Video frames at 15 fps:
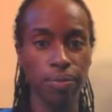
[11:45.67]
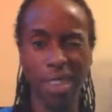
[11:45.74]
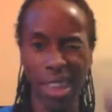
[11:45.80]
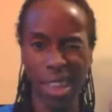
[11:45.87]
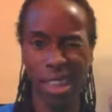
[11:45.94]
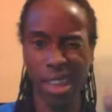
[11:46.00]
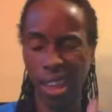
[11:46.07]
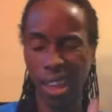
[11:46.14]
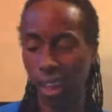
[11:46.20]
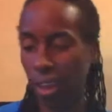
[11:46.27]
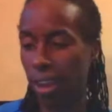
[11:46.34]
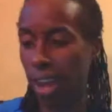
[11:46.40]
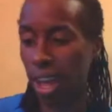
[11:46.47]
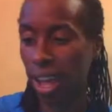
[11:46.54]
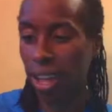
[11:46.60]

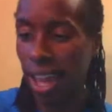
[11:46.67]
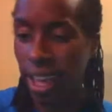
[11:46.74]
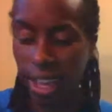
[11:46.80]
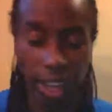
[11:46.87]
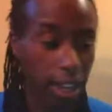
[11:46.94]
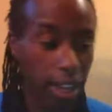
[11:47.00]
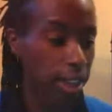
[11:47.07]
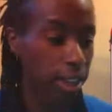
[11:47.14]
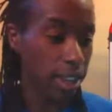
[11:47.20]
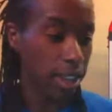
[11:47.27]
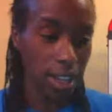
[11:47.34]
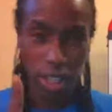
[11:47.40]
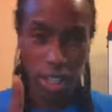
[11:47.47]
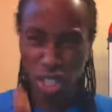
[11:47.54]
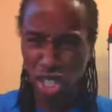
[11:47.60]
Hey, I like it.
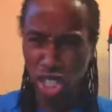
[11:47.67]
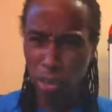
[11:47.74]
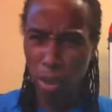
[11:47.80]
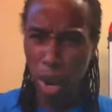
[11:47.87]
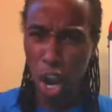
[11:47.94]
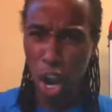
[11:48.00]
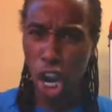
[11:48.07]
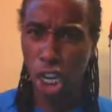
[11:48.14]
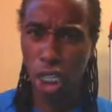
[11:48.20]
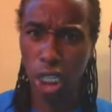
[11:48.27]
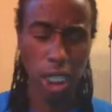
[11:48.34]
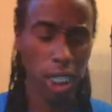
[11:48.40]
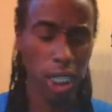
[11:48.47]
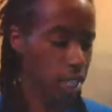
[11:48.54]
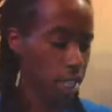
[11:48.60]
Smart.